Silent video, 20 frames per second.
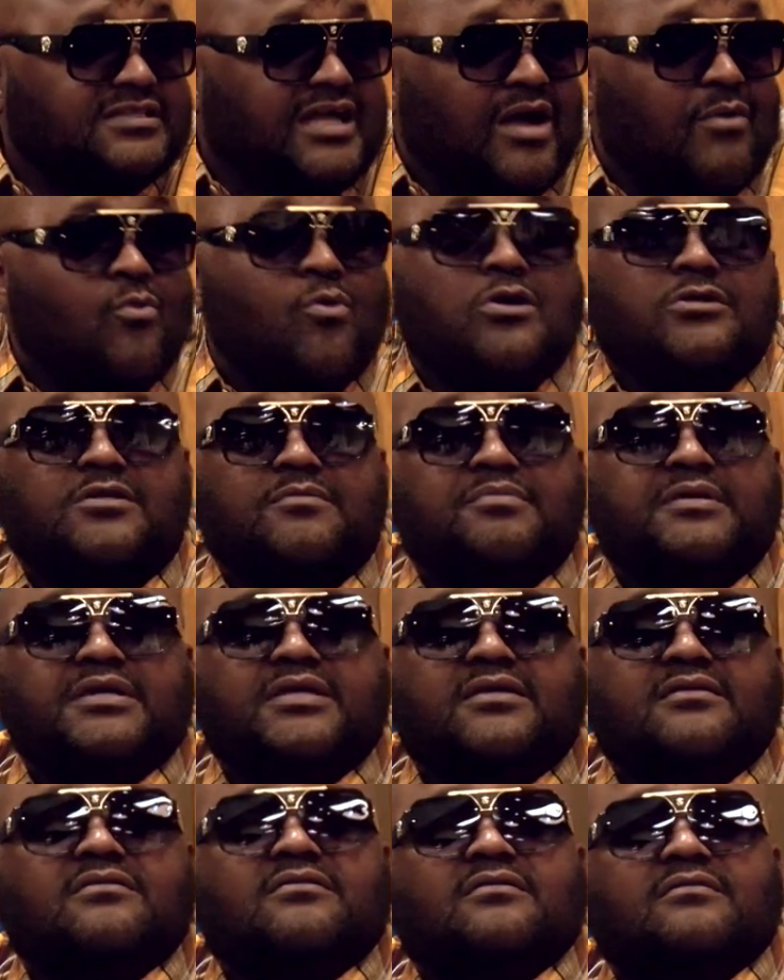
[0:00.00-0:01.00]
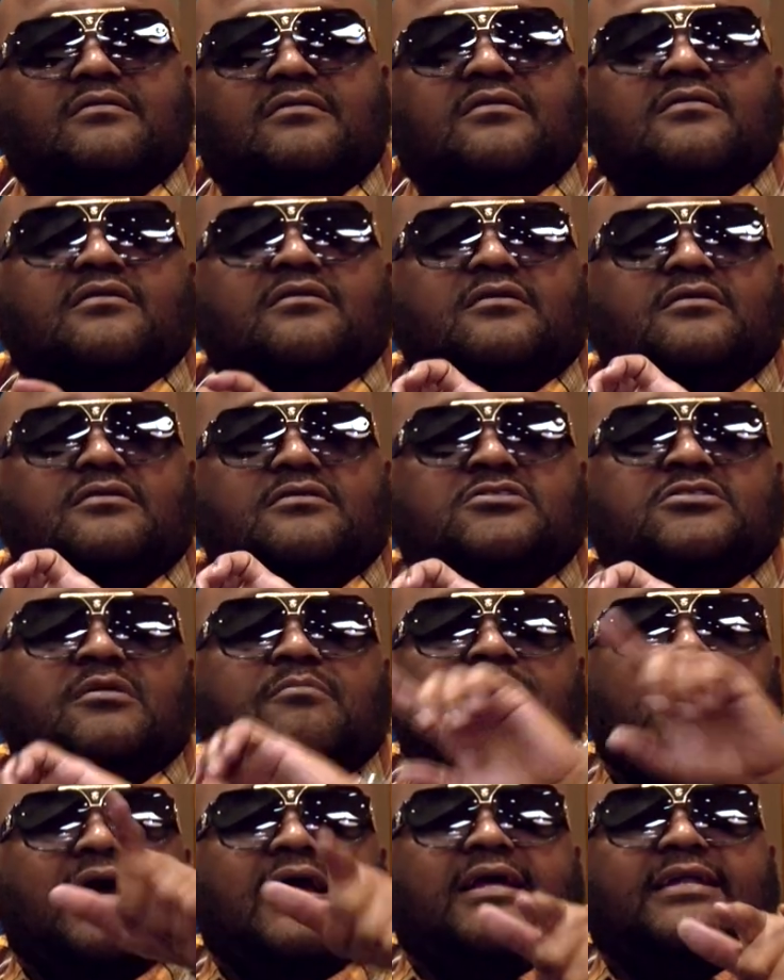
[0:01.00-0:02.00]
I wanted to be
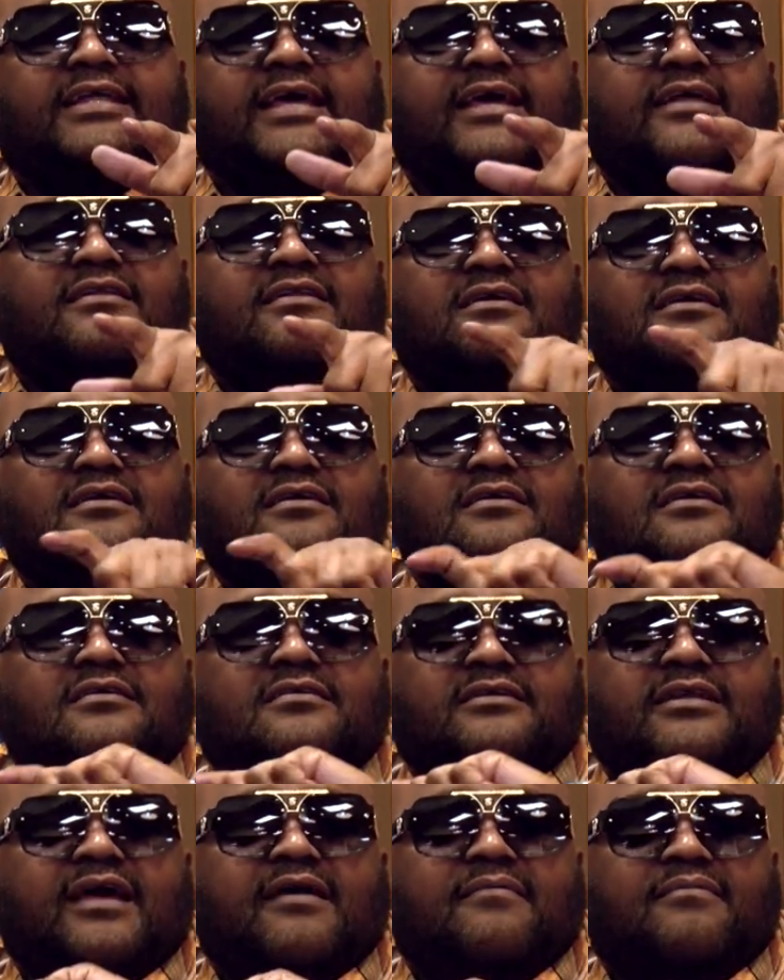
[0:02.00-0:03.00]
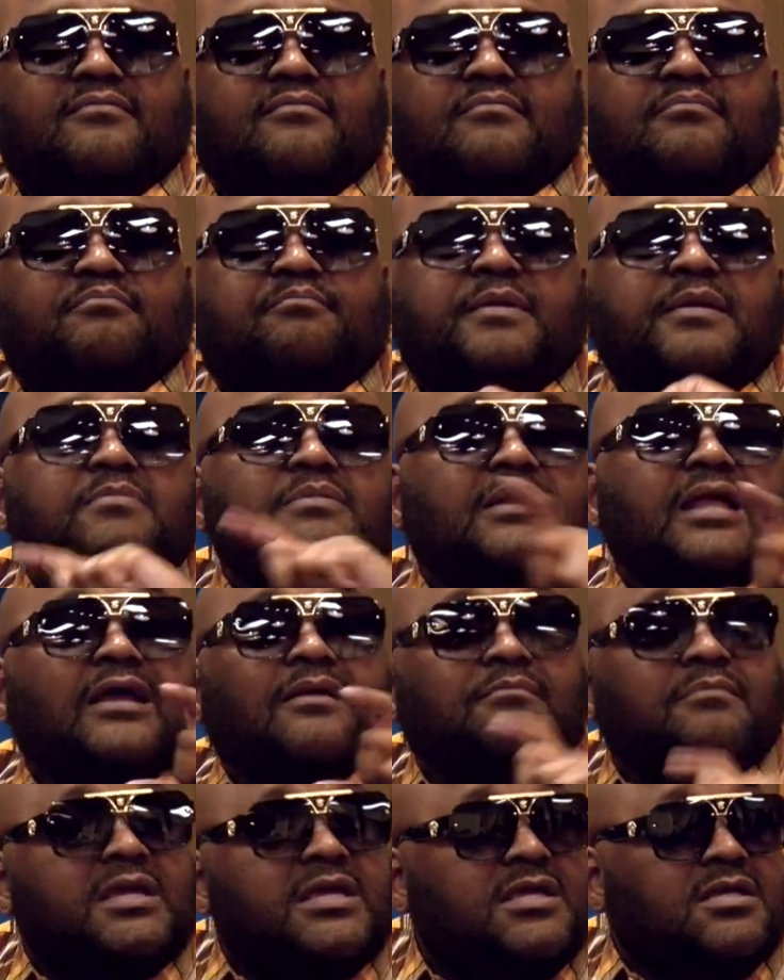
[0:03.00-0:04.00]
somebody that people like
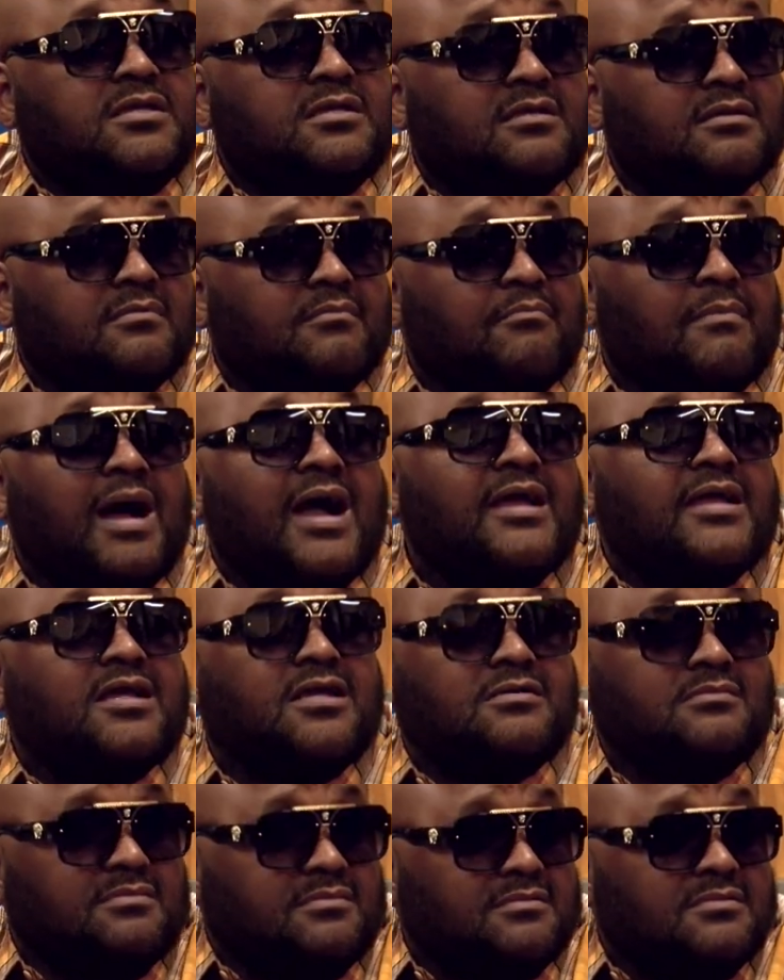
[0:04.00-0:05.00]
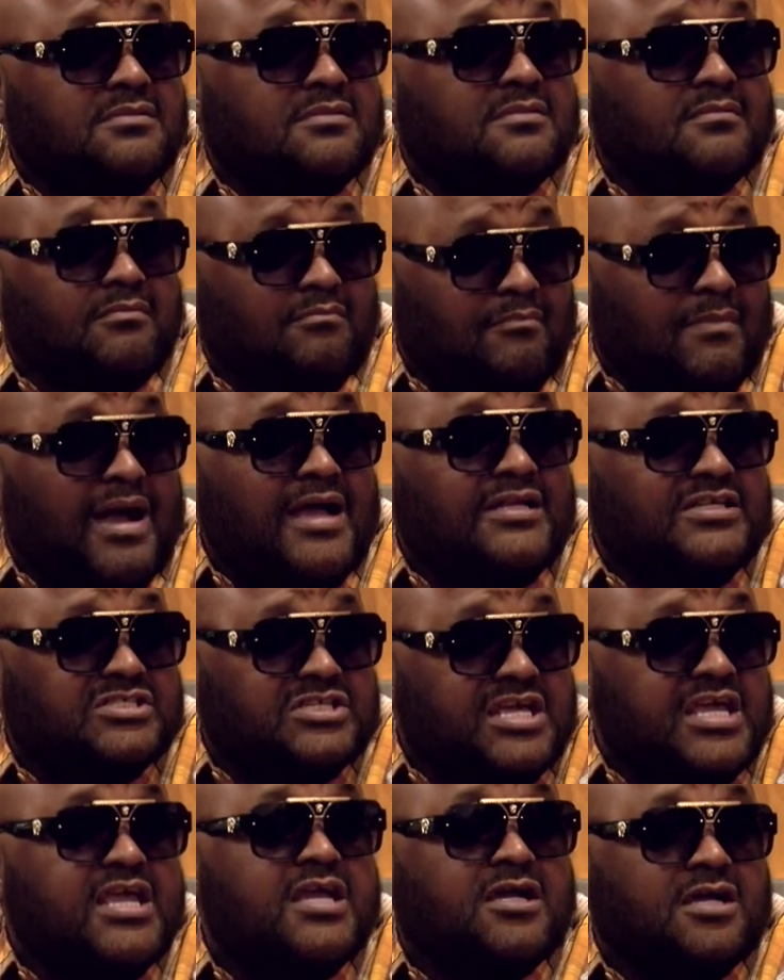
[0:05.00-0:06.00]
me, my
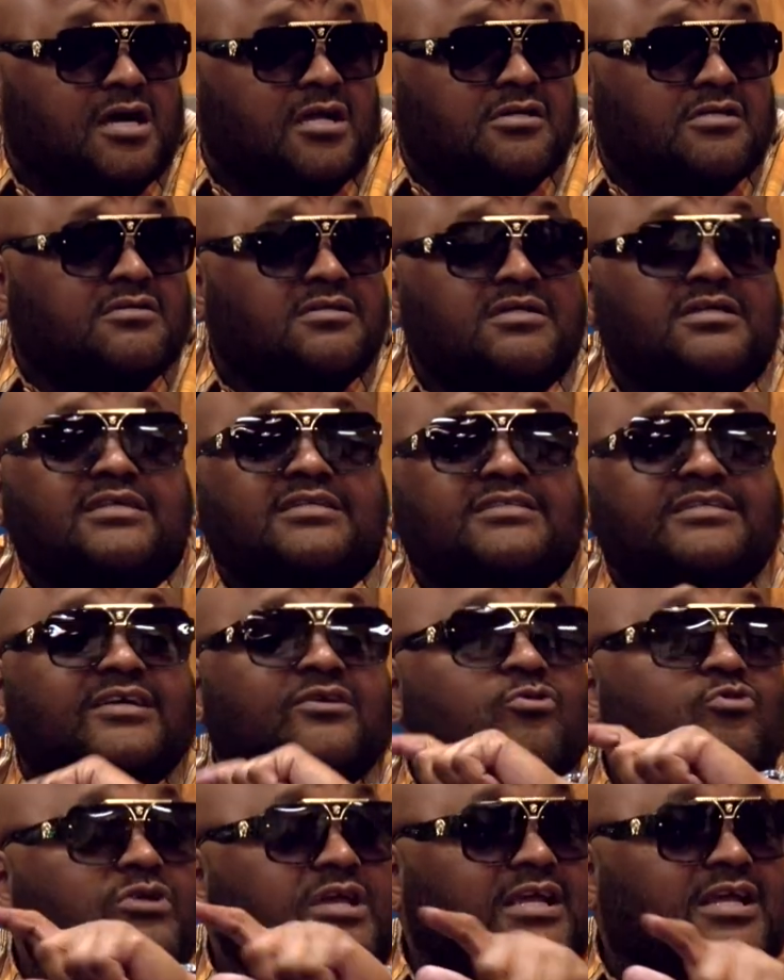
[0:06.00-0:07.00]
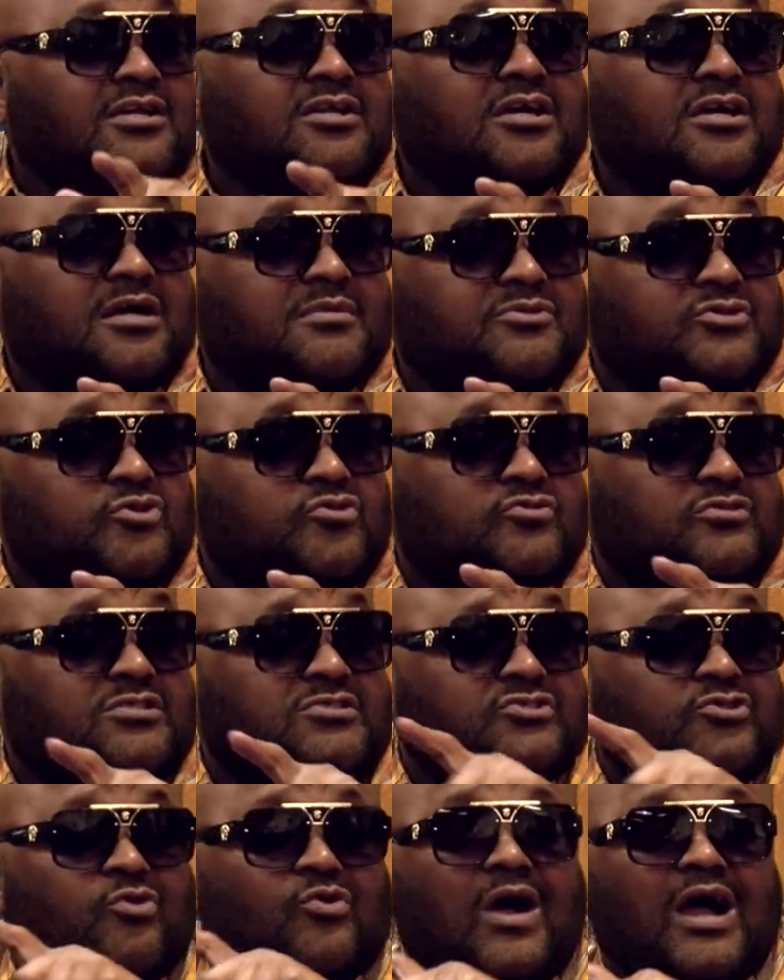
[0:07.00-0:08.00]
skin color, who they can look up to, just so I